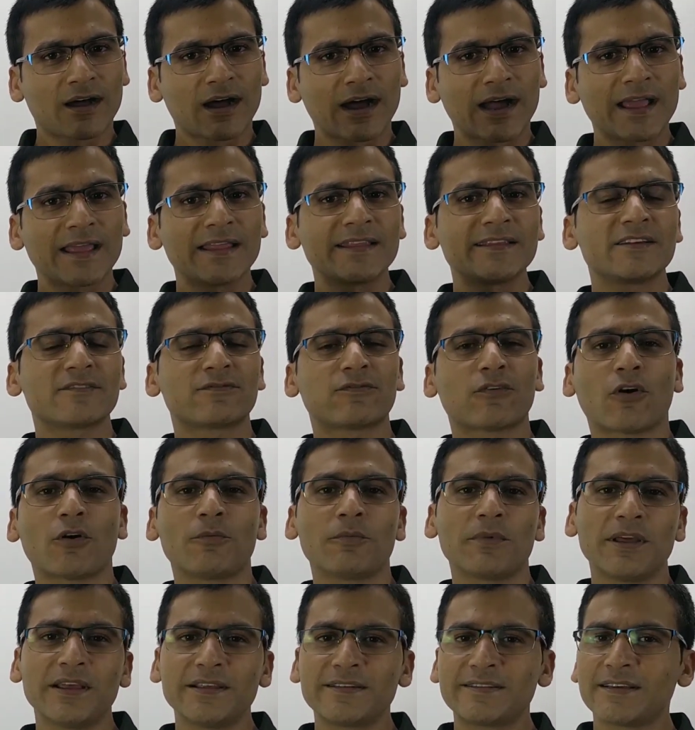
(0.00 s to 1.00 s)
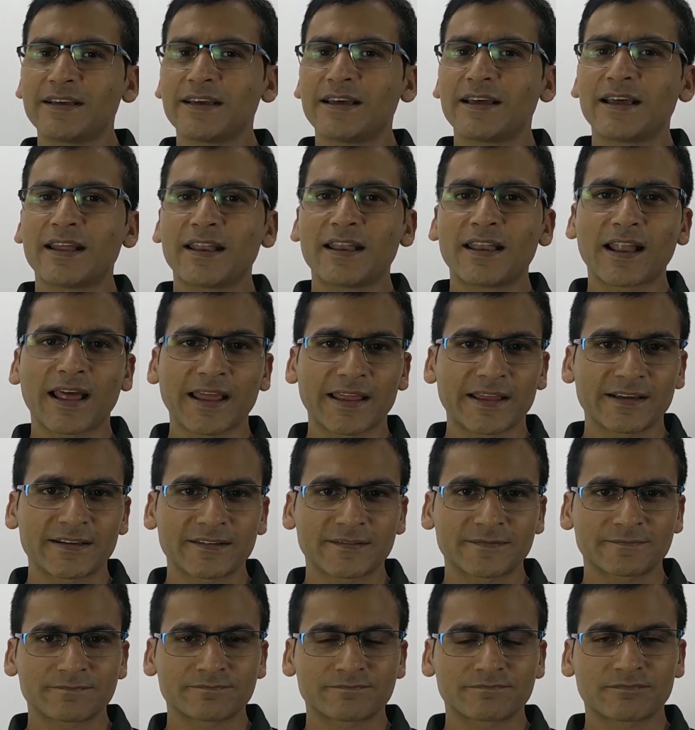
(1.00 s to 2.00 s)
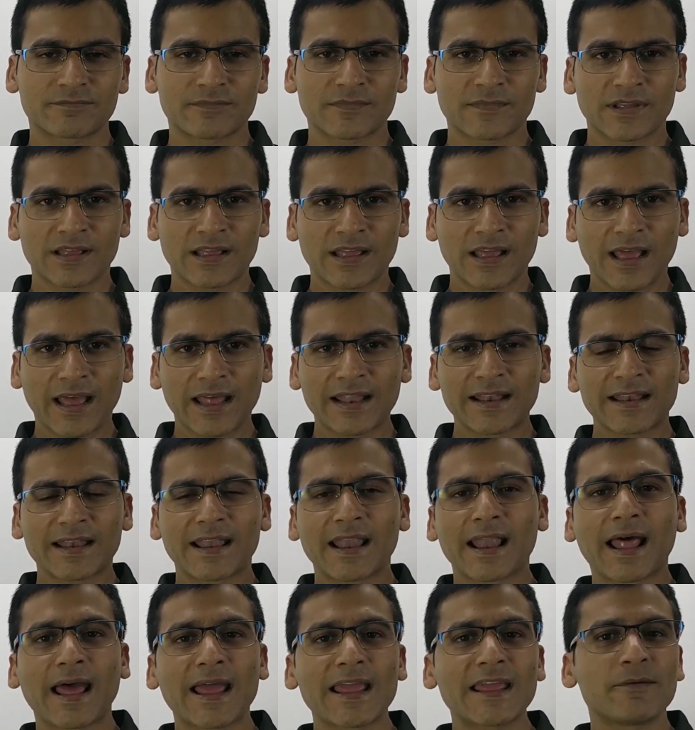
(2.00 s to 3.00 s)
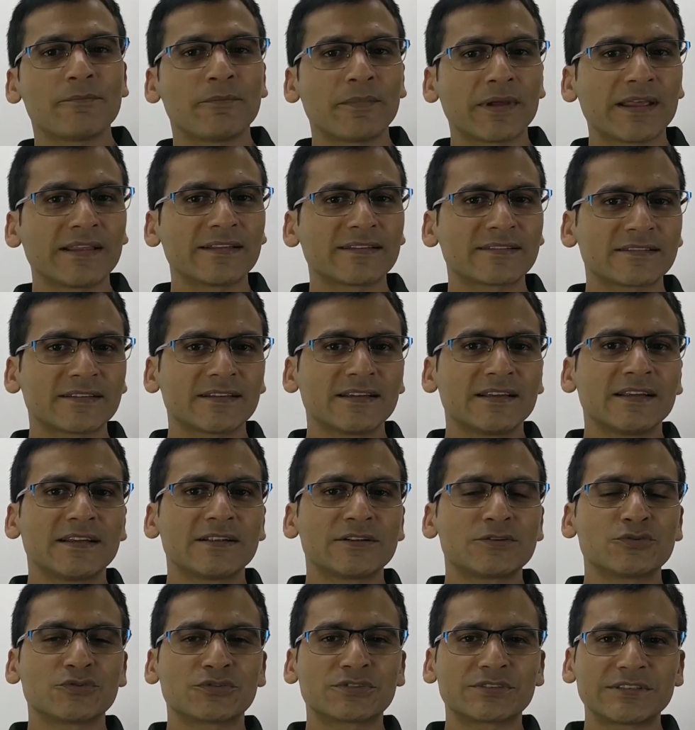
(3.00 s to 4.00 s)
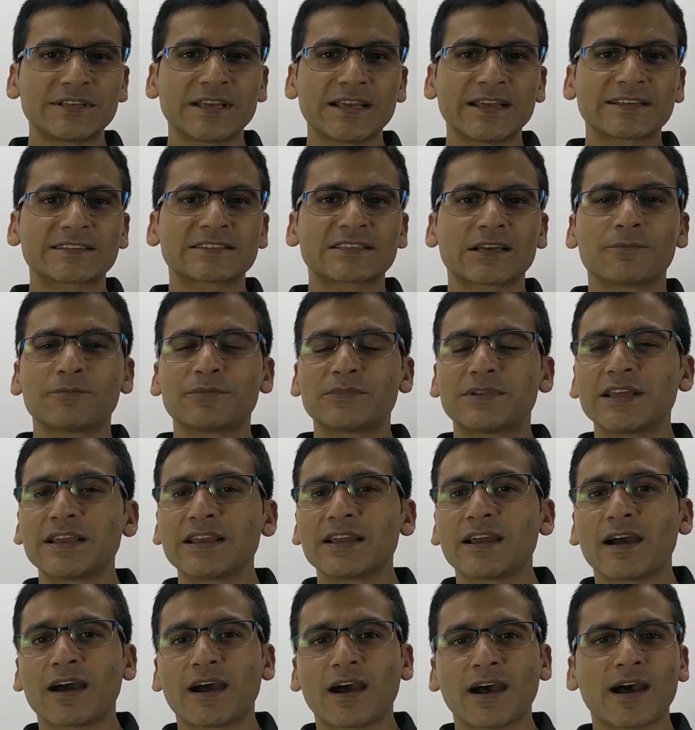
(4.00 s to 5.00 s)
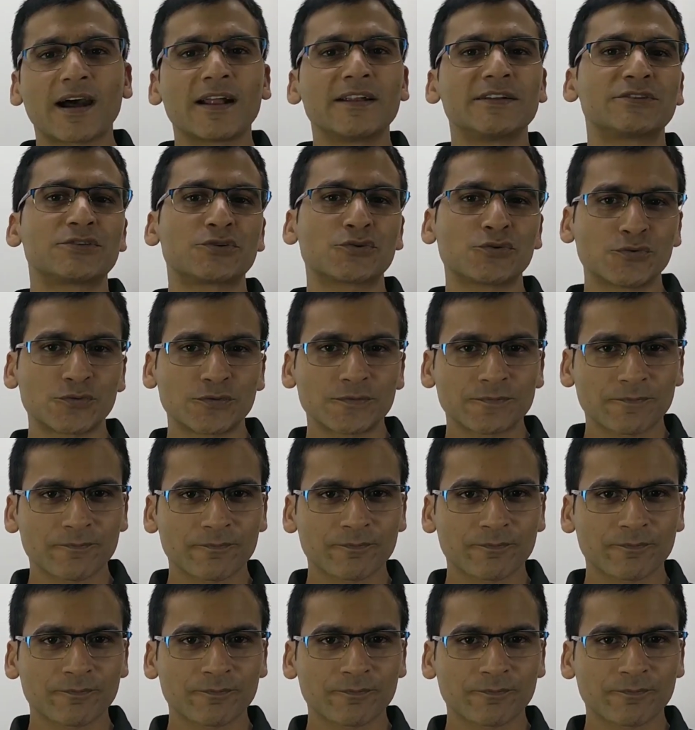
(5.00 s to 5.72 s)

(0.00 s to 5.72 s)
ing form is lied. And lie means to say something untrue.